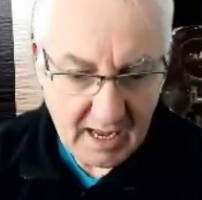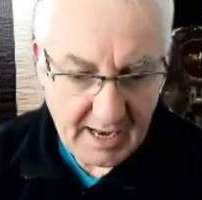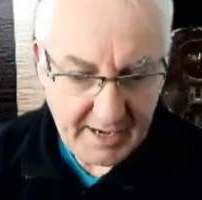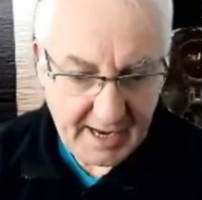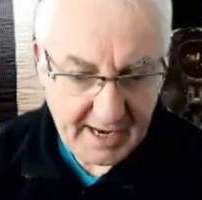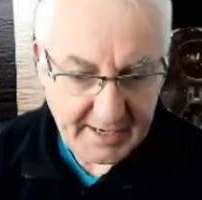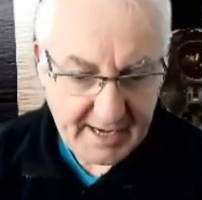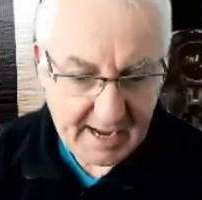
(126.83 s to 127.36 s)

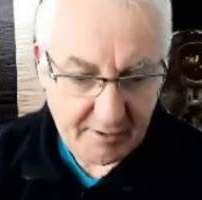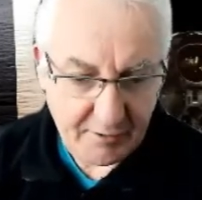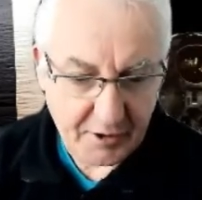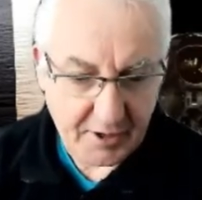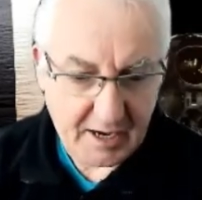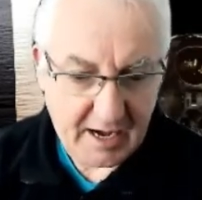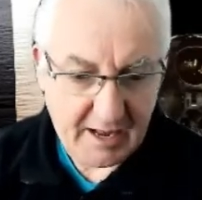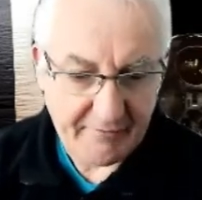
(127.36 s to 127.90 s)
And then down
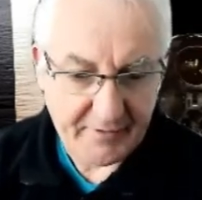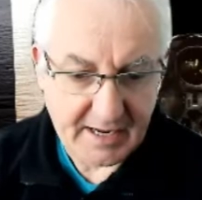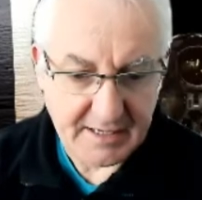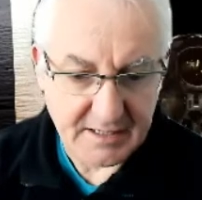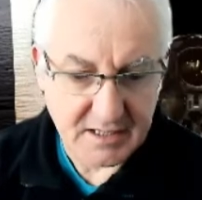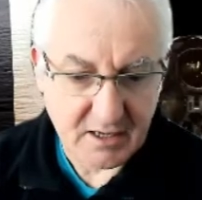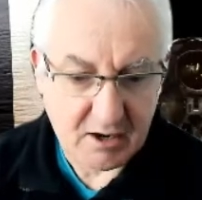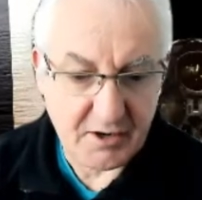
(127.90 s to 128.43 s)
on the left
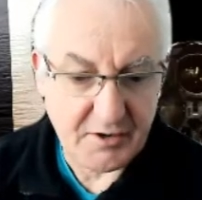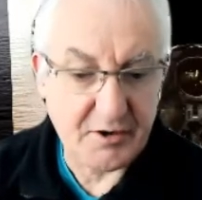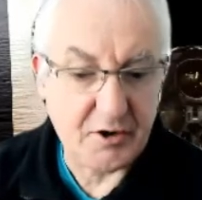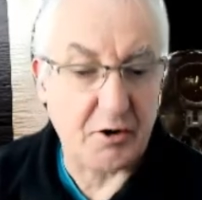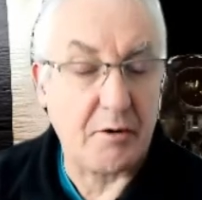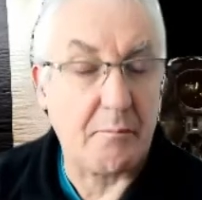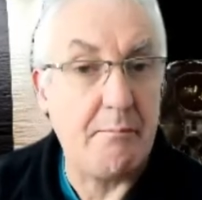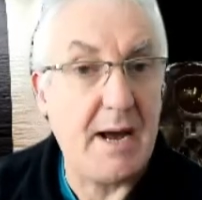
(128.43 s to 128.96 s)
hand side you've
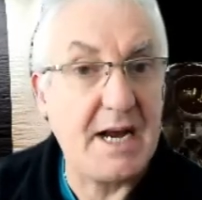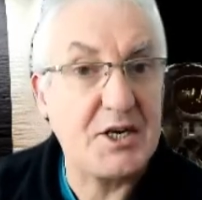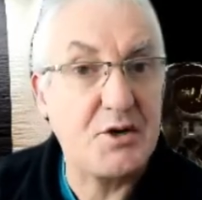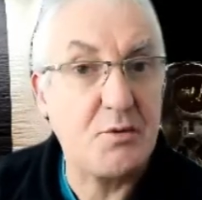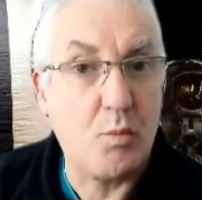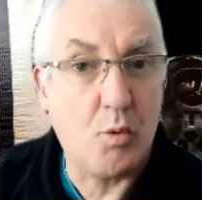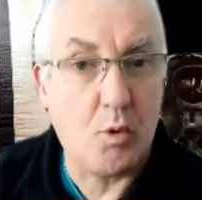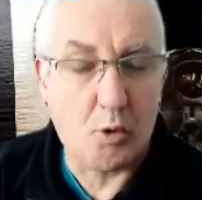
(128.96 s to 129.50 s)
got the
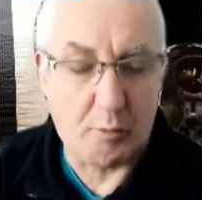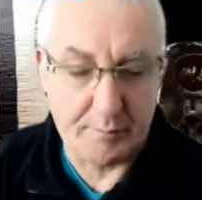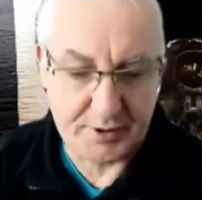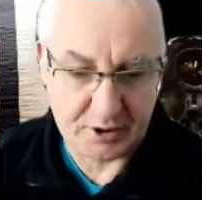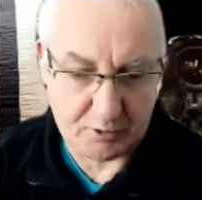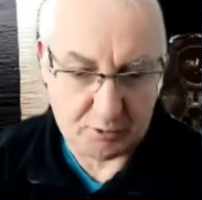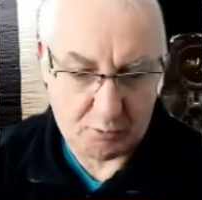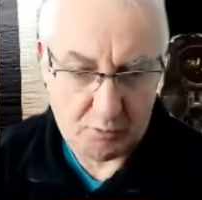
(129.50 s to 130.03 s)
mesh warp
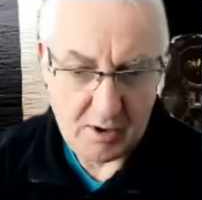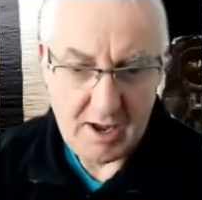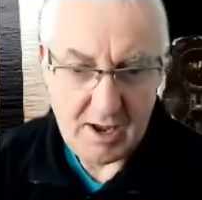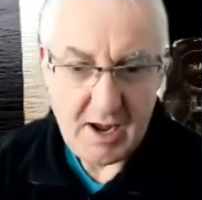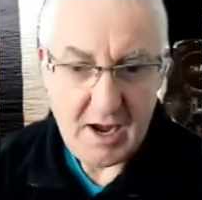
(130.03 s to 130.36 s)
tool.